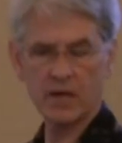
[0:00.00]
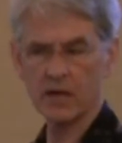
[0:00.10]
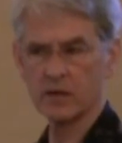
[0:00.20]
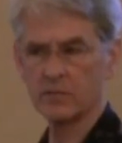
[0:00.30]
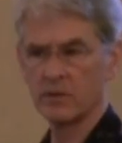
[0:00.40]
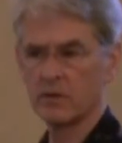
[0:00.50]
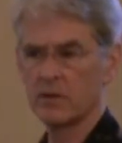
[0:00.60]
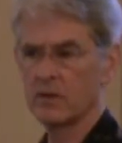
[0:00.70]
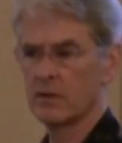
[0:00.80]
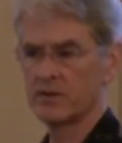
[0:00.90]
Um,
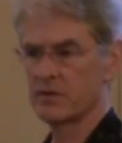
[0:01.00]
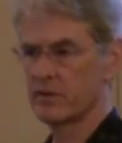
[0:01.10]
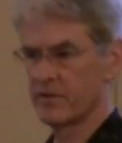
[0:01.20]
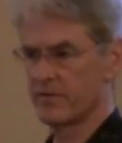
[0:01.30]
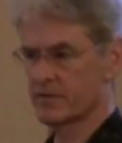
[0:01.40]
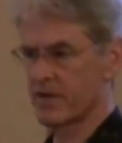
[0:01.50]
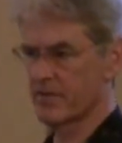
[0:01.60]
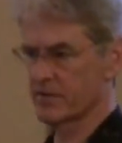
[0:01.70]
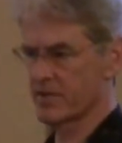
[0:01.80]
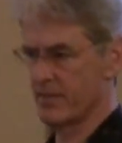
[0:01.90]
it's only the
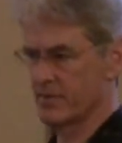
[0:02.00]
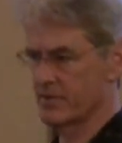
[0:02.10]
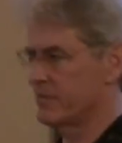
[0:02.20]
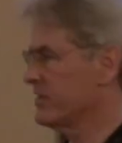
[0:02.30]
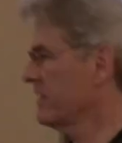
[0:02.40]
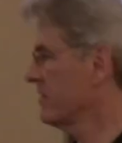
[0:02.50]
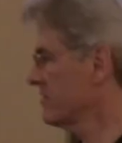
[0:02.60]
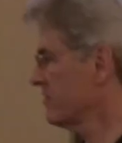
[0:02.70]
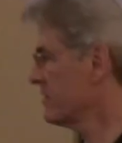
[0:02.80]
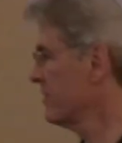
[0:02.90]
philosophical statements that
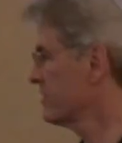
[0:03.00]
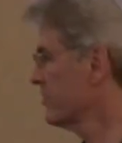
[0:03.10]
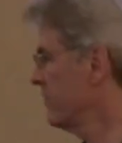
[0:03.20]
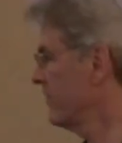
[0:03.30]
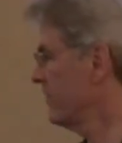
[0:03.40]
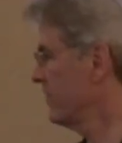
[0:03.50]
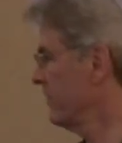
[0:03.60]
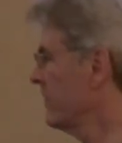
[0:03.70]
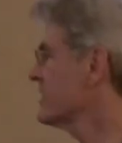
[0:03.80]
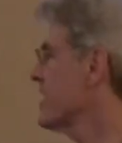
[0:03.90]
objectivism is supposed to refer
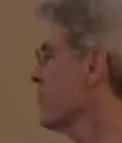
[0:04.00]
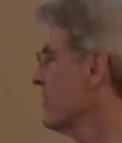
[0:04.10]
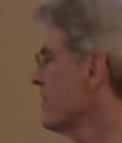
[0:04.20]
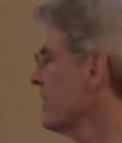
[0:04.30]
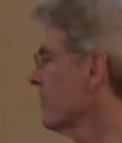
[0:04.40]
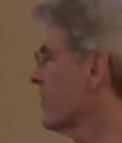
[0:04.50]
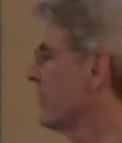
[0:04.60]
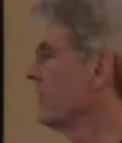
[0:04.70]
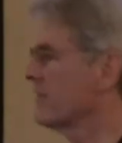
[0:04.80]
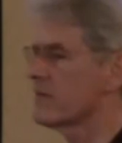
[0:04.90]
to. For example, the middle
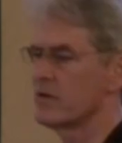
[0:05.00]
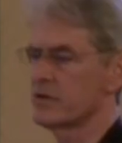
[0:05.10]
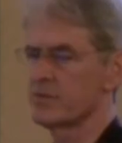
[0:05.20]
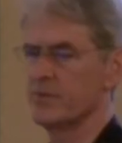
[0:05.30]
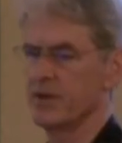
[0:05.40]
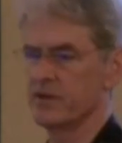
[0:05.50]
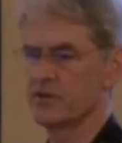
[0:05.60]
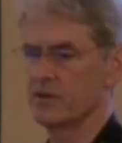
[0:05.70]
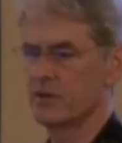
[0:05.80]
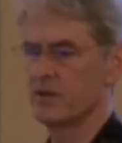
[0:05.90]
third of Galt's
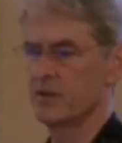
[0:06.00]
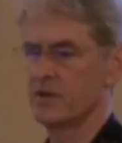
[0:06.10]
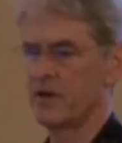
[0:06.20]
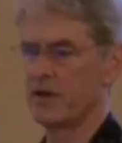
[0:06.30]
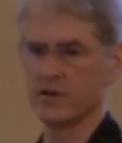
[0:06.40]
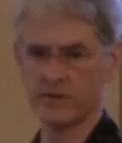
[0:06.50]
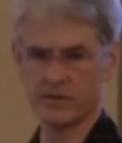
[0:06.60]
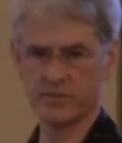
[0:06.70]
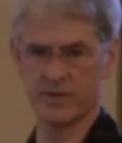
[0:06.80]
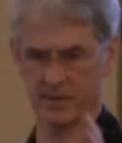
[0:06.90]
speech, and I know
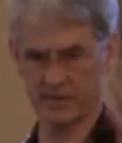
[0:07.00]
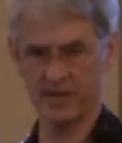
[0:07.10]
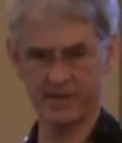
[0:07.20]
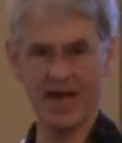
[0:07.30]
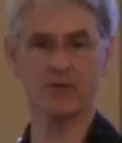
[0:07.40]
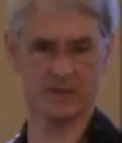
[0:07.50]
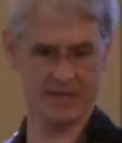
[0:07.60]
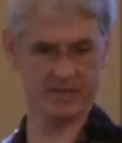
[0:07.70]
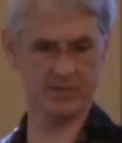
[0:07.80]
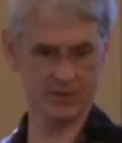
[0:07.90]
this because I
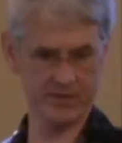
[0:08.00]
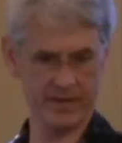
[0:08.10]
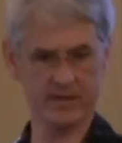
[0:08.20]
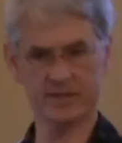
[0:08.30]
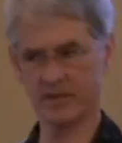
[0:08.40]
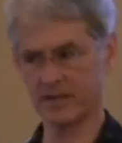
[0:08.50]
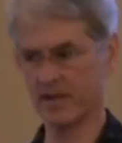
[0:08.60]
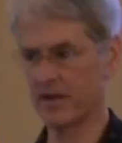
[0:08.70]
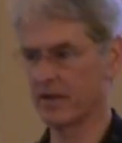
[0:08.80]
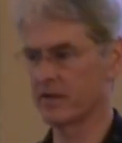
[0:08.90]
outlined the whole thing, it's
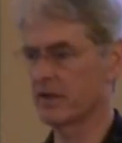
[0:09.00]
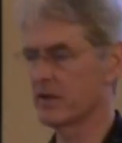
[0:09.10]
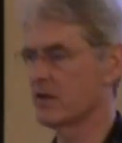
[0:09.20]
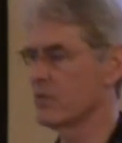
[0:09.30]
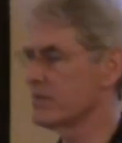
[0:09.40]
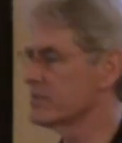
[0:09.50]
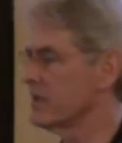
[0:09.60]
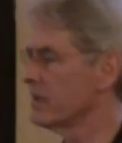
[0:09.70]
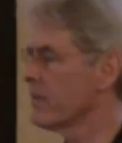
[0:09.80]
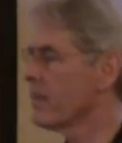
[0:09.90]
online on our
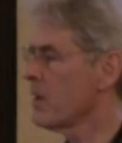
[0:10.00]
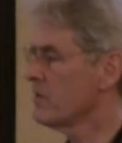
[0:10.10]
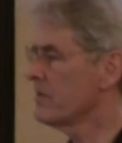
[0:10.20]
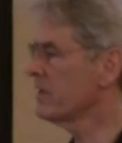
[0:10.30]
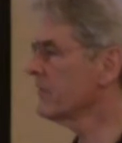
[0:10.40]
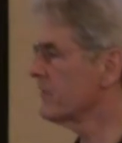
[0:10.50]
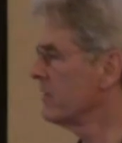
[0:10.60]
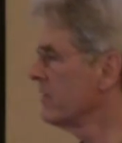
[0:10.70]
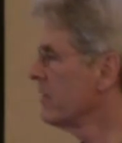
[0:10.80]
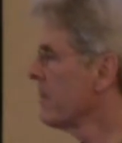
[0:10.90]
website. The middle
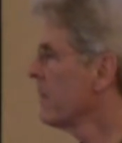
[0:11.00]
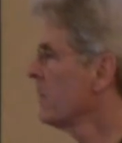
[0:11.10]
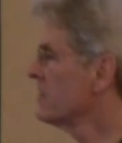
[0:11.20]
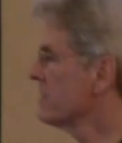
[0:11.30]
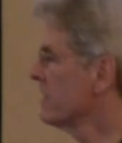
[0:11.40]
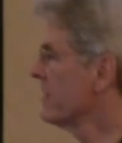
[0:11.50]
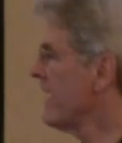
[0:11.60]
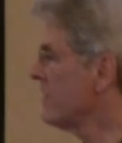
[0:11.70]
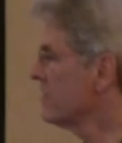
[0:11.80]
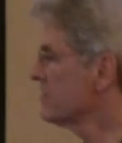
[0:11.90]
third is an
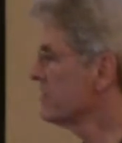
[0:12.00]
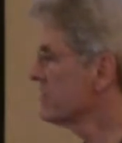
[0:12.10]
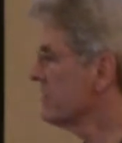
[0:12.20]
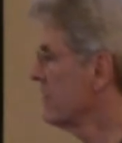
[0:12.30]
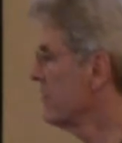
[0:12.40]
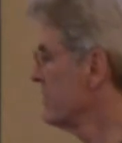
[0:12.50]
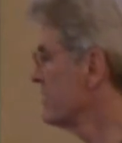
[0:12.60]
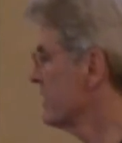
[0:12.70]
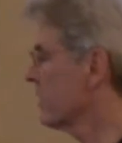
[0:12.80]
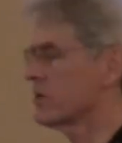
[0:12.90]
analysis of the
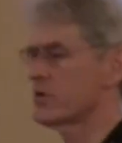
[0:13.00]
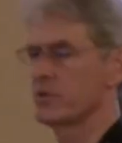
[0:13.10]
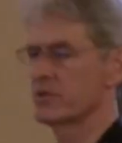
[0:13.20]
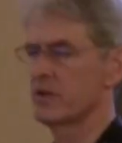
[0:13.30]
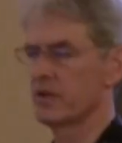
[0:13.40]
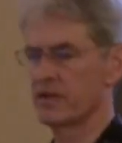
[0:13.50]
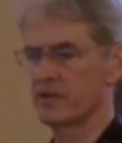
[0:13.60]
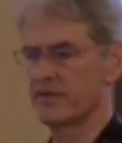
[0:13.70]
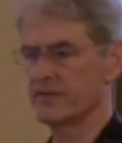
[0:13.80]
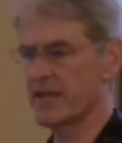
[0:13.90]
mystic altruist
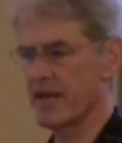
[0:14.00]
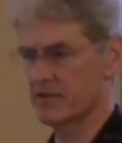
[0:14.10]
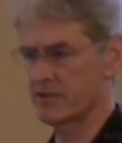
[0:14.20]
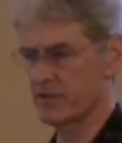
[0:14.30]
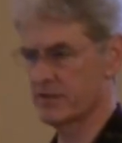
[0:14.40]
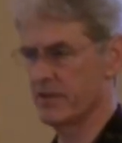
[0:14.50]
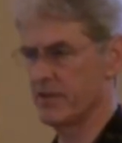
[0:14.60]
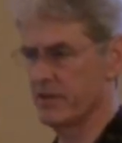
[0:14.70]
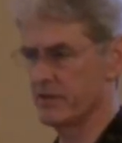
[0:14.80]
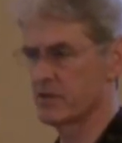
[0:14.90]
collectivist axis.
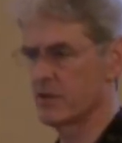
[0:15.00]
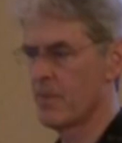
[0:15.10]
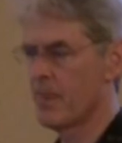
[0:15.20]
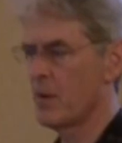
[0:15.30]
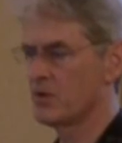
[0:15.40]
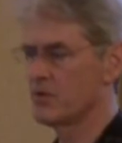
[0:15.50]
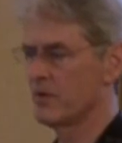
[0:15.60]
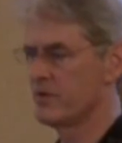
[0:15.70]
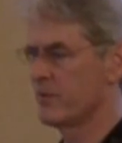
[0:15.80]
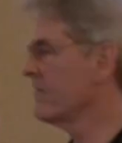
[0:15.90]
It is
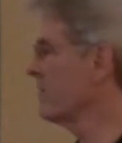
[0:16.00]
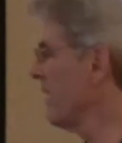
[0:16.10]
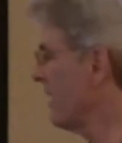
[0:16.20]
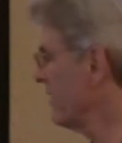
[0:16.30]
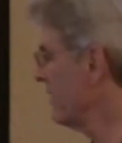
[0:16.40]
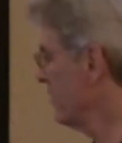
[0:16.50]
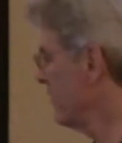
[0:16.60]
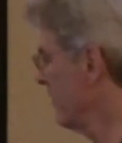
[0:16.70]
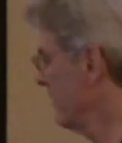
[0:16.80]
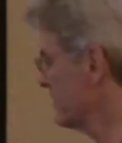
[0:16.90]
driven by
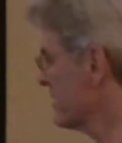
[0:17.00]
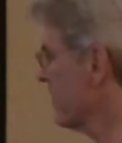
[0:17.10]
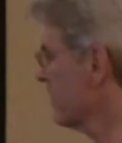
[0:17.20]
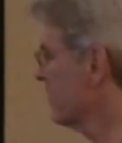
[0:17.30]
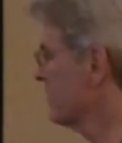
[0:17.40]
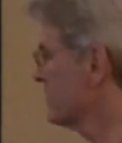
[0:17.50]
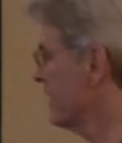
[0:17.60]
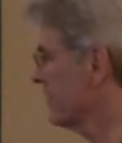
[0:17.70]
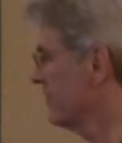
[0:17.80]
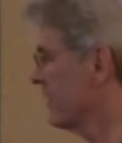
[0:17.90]
her philosophical
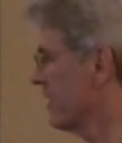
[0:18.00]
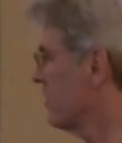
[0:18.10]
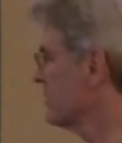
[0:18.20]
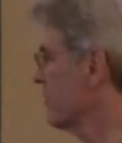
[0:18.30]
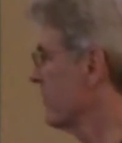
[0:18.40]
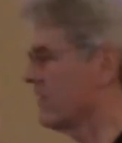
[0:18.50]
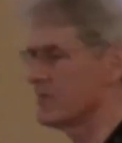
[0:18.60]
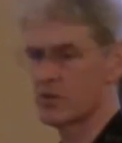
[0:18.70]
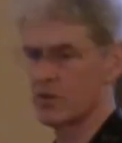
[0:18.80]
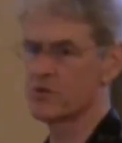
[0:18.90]
perspective, but it also
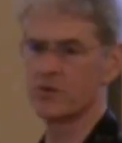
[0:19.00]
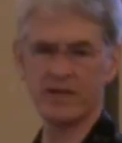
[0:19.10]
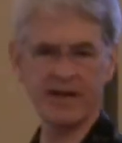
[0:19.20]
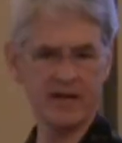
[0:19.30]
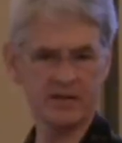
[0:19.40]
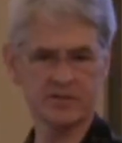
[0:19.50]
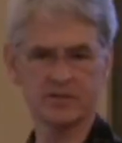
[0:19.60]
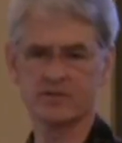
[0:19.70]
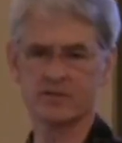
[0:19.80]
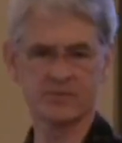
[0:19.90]
involves cultural
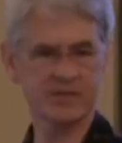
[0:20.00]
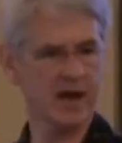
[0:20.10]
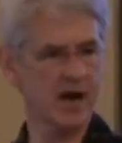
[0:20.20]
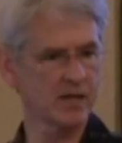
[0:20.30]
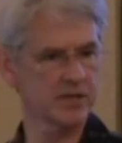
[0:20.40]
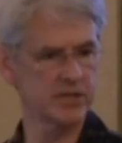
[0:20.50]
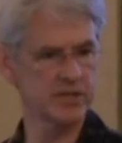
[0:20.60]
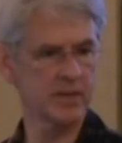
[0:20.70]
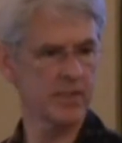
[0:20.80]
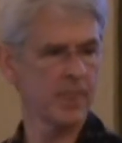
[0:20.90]
analysis, some
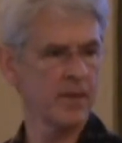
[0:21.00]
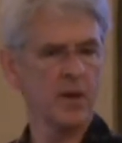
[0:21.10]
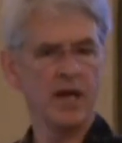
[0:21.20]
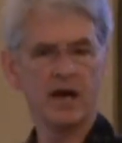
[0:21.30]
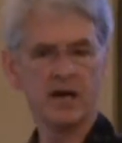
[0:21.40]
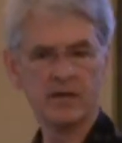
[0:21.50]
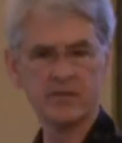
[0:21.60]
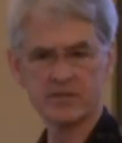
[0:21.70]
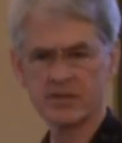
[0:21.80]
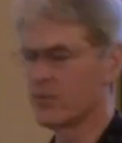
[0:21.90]
psychology, uh,
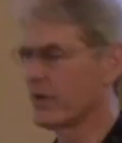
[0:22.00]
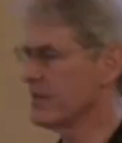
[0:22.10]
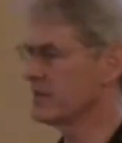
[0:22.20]
and so forth.